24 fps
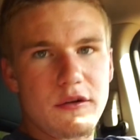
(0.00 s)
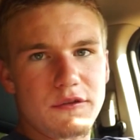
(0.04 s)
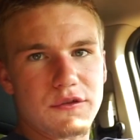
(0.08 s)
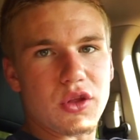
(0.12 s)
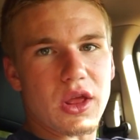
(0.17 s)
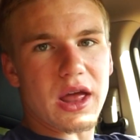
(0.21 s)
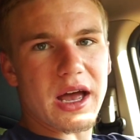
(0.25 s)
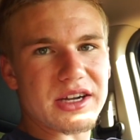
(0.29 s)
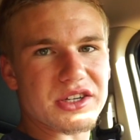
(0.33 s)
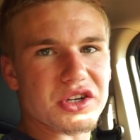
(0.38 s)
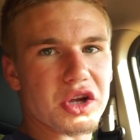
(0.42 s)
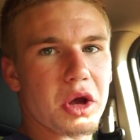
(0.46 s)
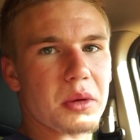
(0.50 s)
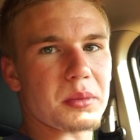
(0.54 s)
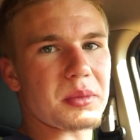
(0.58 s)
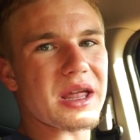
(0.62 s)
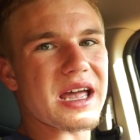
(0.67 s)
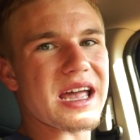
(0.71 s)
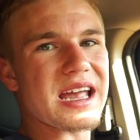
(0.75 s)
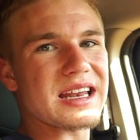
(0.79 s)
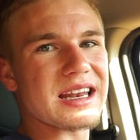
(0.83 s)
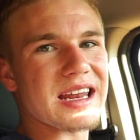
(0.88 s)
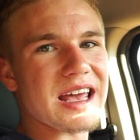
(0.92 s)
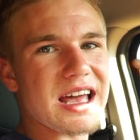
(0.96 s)
Flash
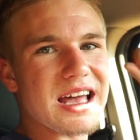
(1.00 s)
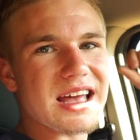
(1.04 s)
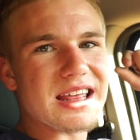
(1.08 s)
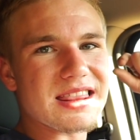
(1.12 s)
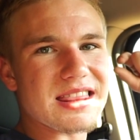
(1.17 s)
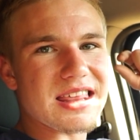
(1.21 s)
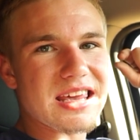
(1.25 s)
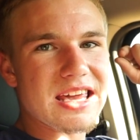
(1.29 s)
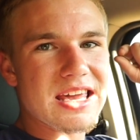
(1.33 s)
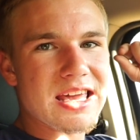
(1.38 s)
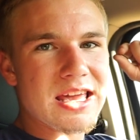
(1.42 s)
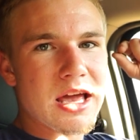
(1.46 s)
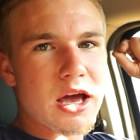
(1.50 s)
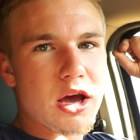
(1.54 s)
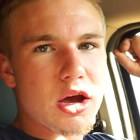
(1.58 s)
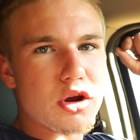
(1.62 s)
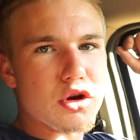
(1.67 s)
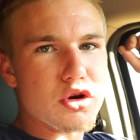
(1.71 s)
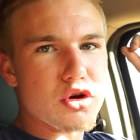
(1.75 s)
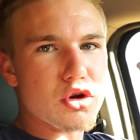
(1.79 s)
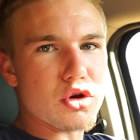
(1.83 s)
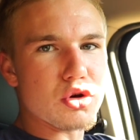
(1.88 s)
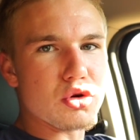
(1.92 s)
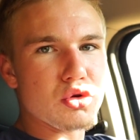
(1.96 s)
update, the
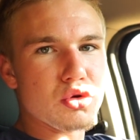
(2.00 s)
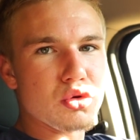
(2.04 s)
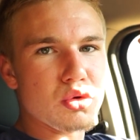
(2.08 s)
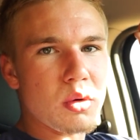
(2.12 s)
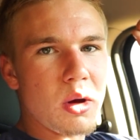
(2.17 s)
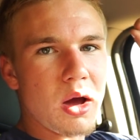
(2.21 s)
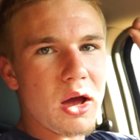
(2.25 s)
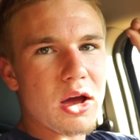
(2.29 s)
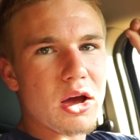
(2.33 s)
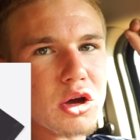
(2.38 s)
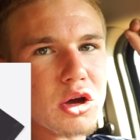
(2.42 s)
new